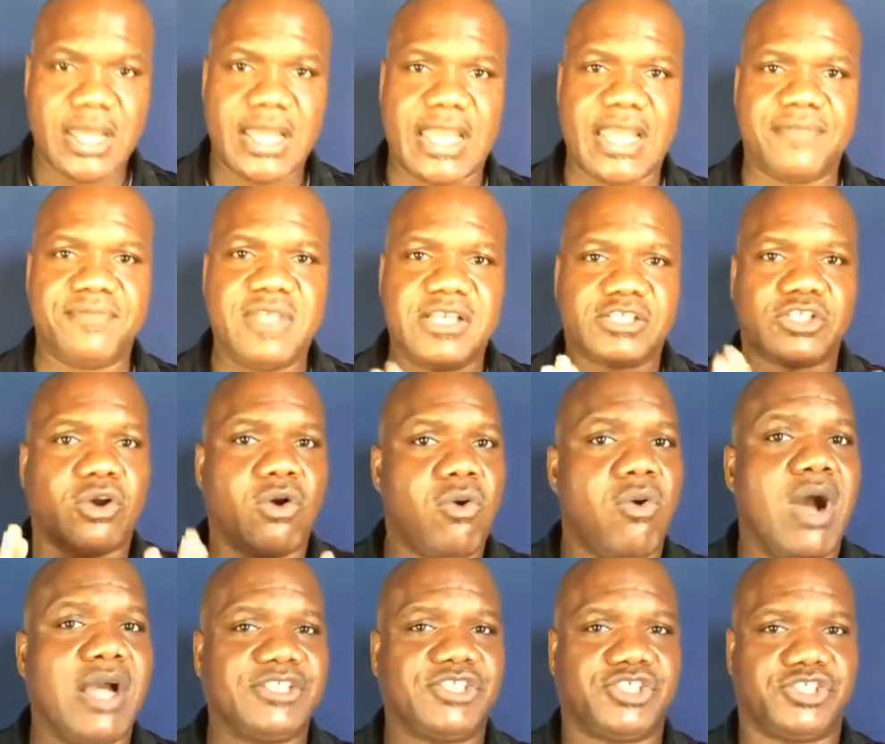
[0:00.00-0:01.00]
And this
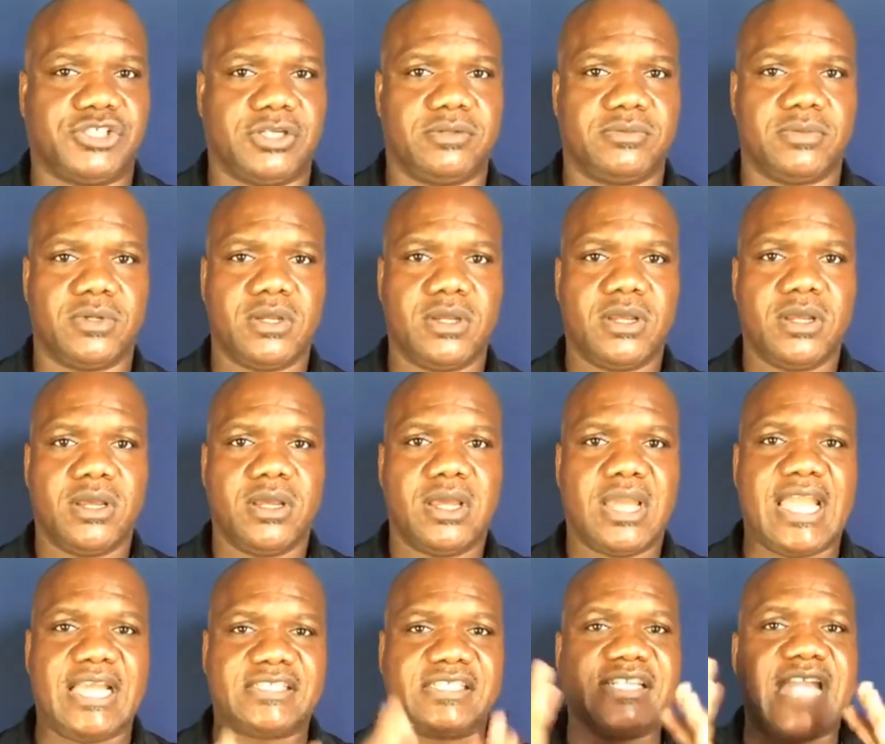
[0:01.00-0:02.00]
question
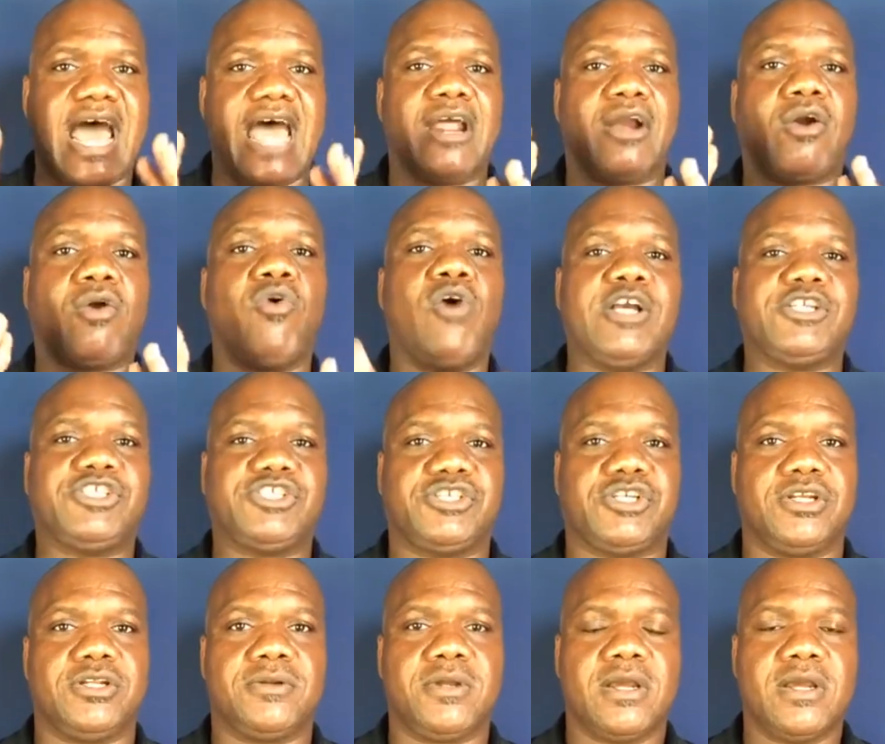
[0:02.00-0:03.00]
is not a
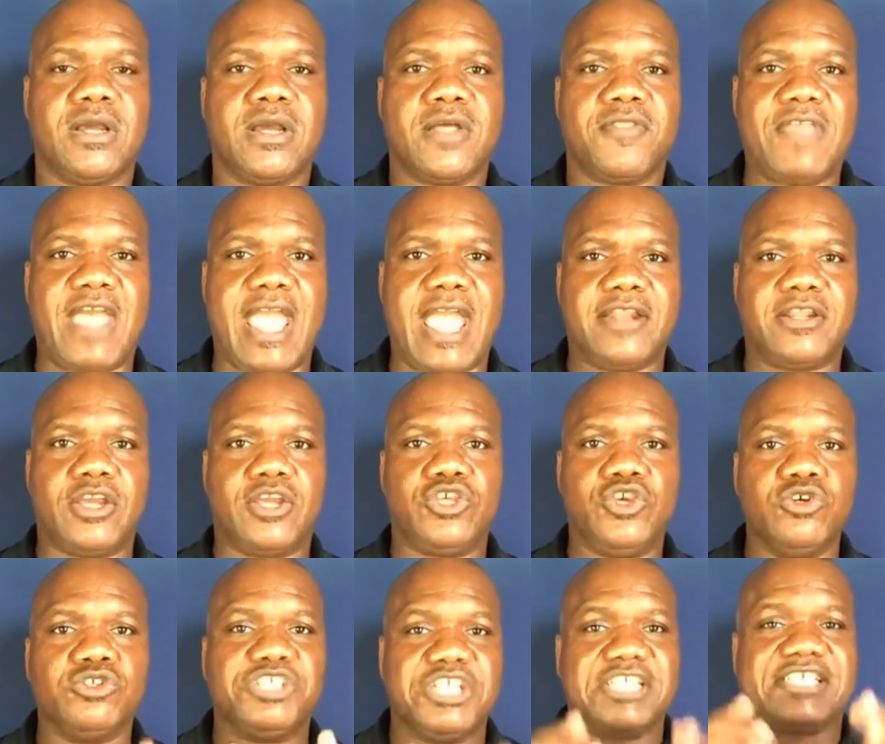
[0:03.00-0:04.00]
question that
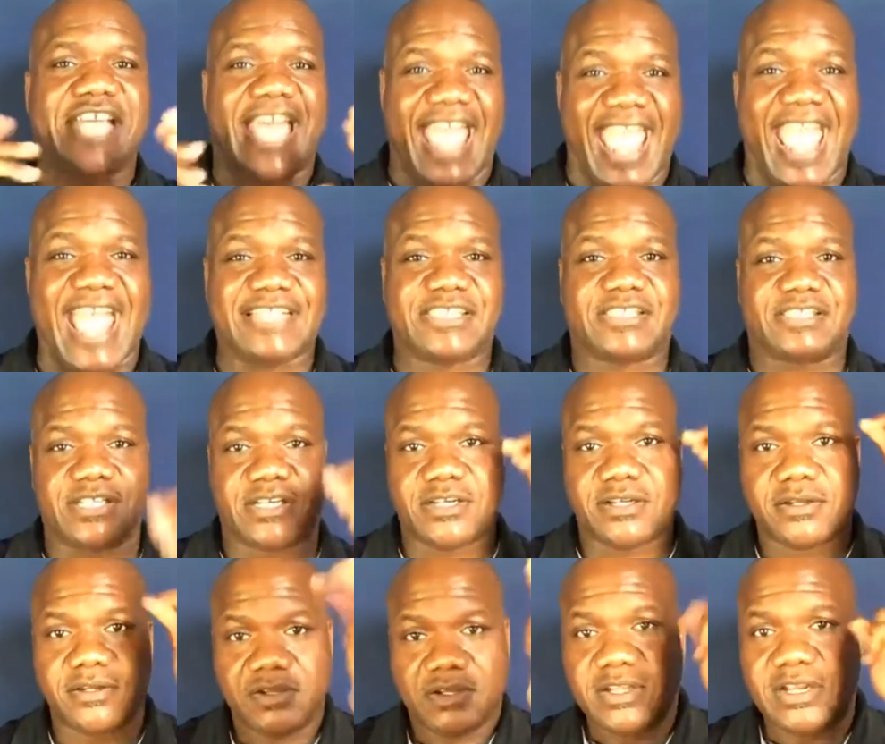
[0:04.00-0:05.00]
you just answer
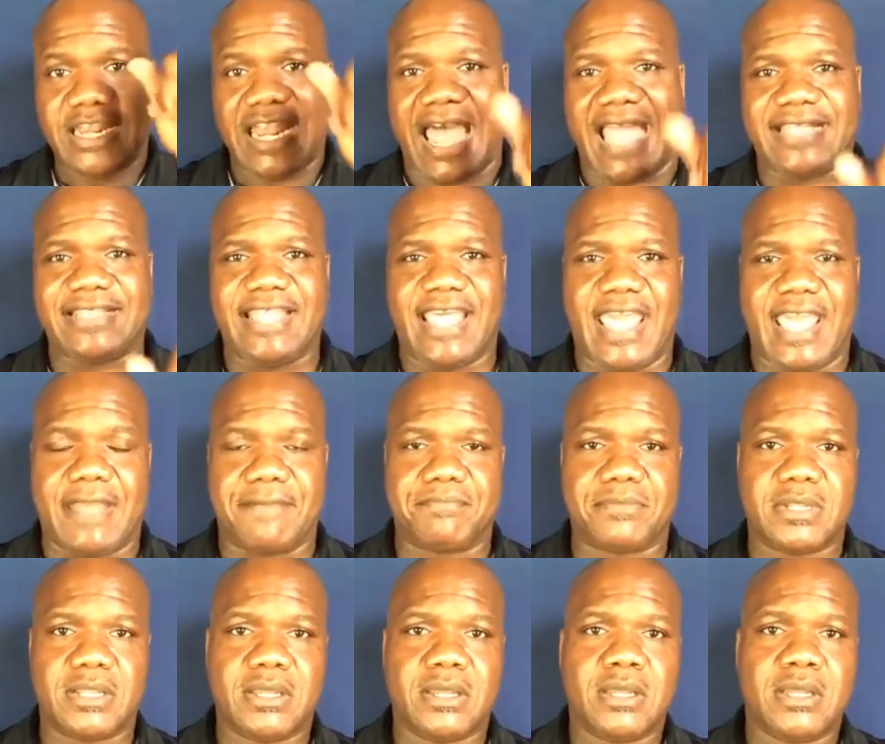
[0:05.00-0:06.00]
like
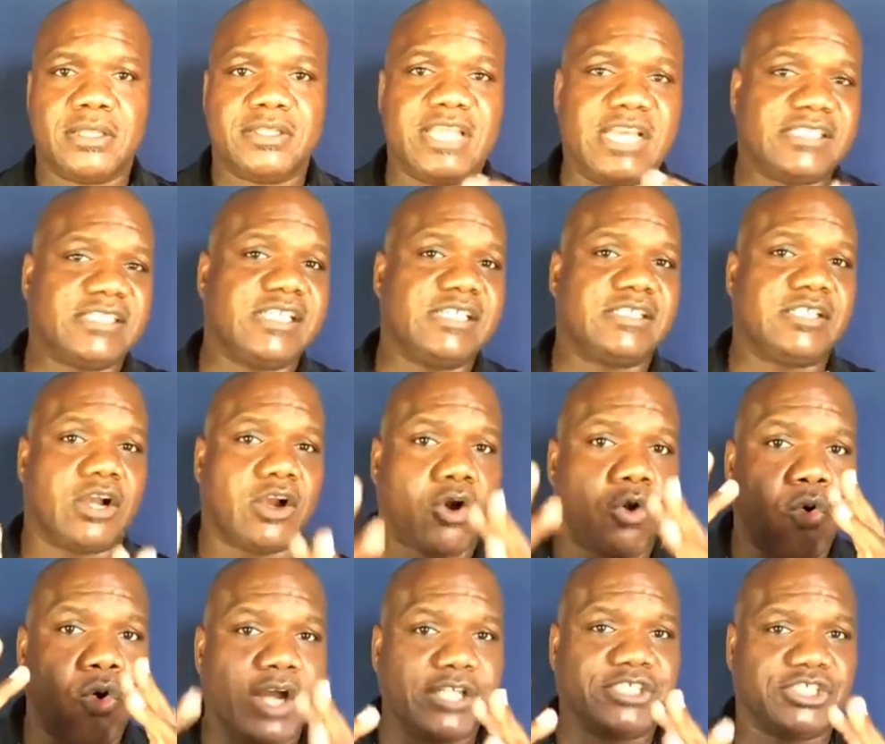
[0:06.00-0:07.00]
that. This is a
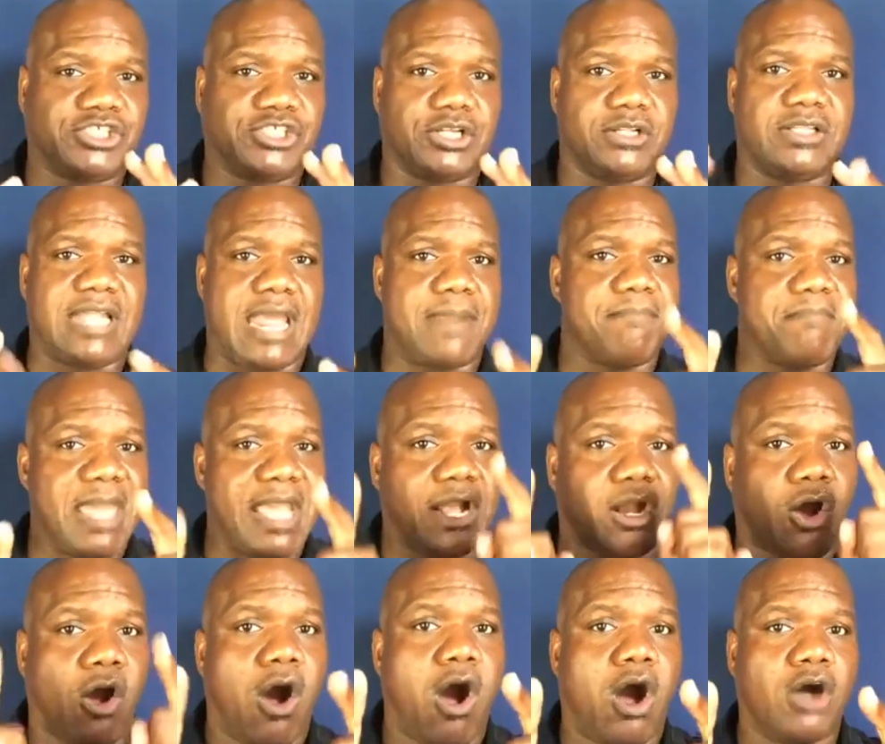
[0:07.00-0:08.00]
question that may
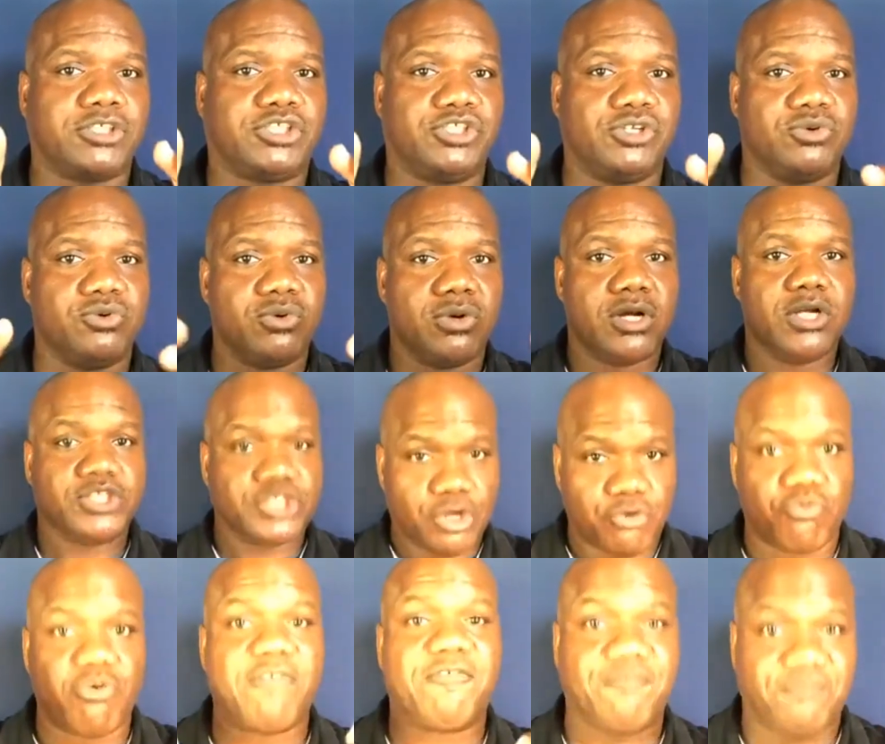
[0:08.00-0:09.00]
cause you to
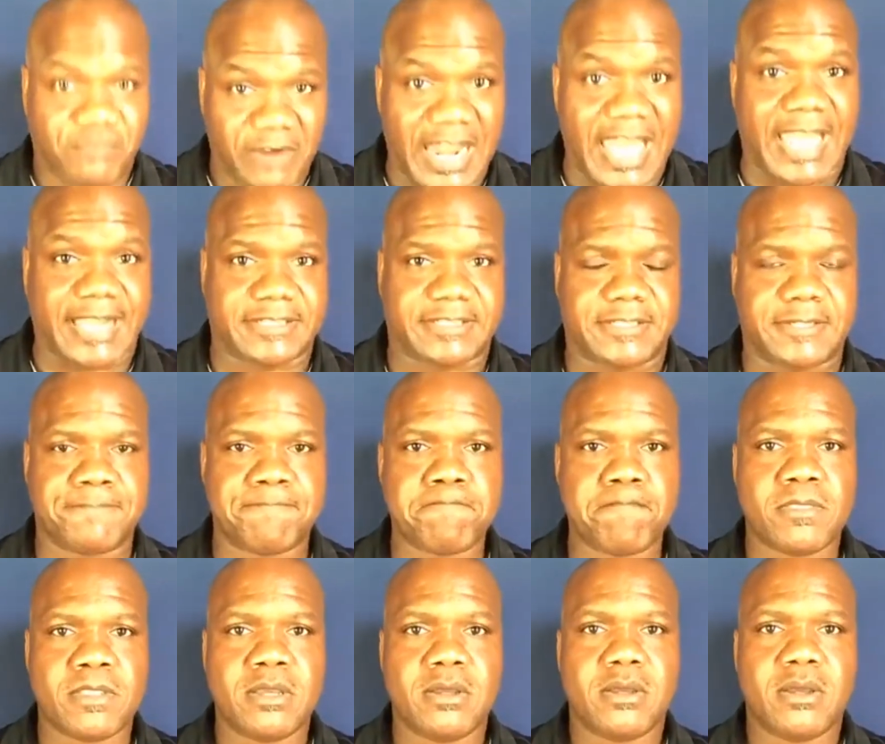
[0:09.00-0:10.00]
reflect.
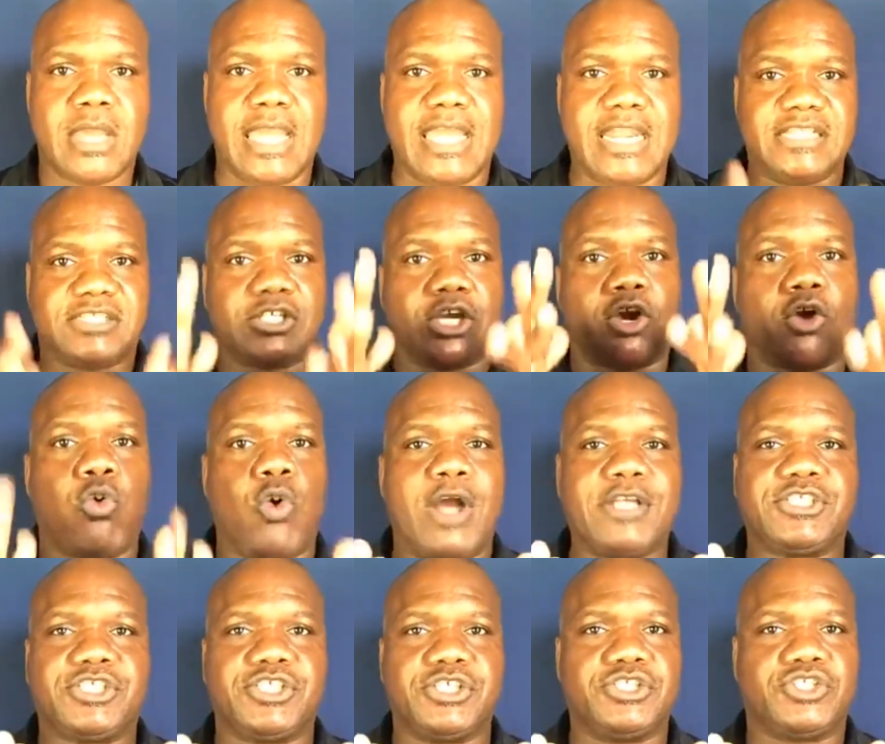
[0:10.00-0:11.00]
And it's a
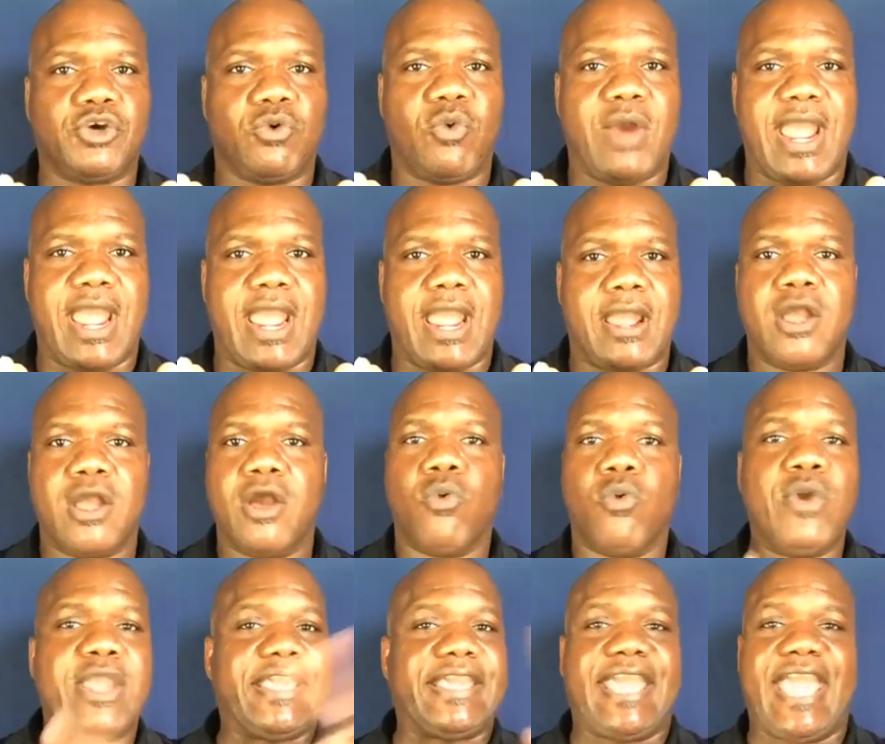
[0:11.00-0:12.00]
question to where
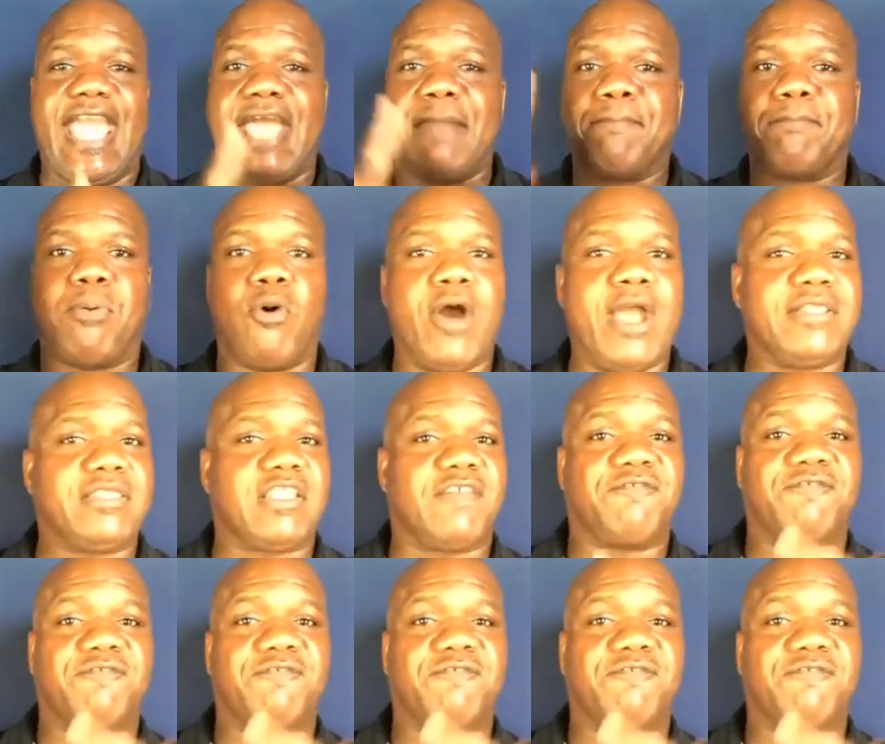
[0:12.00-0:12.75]
we can't point the